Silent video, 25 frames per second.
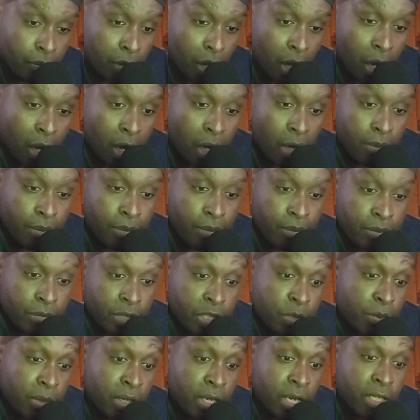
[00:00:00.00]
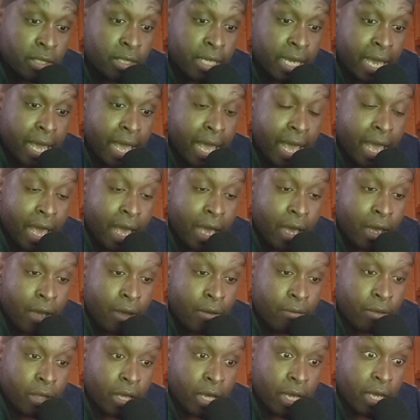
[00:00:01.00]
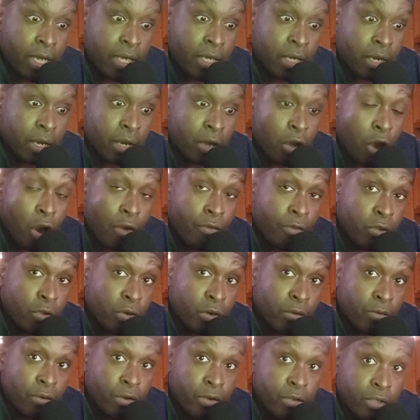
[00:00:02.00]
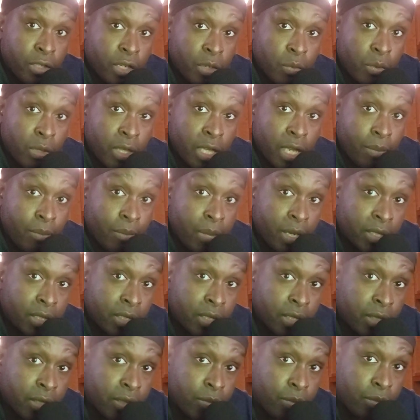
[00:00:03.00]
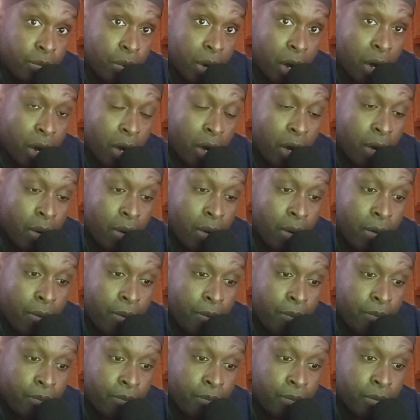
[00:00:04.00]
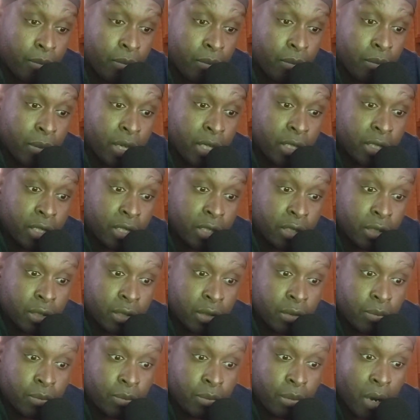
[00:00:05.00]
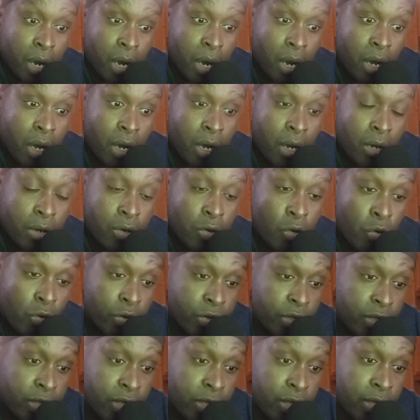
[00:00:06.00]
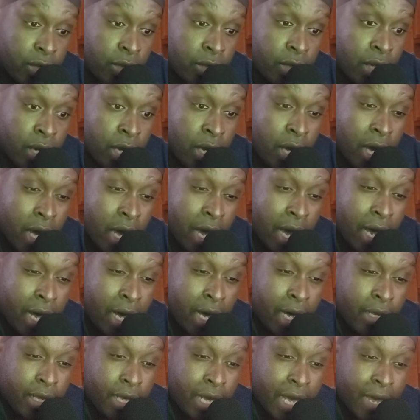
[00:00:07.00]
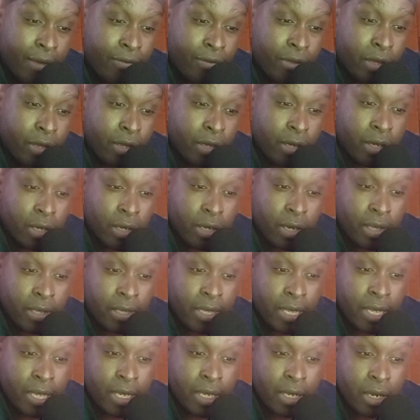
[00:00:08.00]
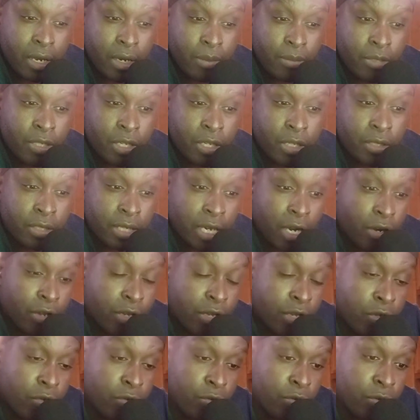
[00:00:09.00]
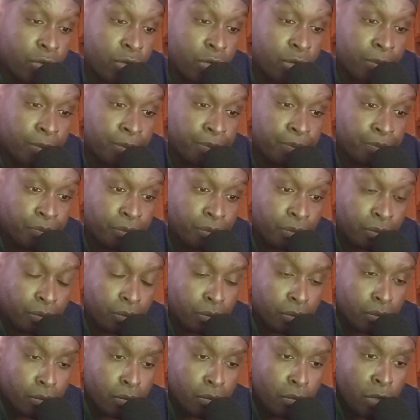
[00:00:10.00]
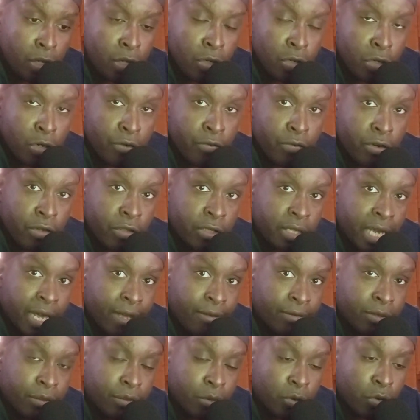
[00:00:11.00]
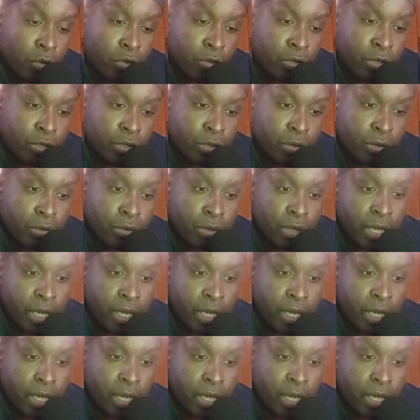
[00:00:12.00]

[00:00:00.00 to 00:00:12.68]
Uh, just because they have like uh, Harvard University with their business um, business uh, courses. Uh, they have the I think um, Syracuse University have some courses on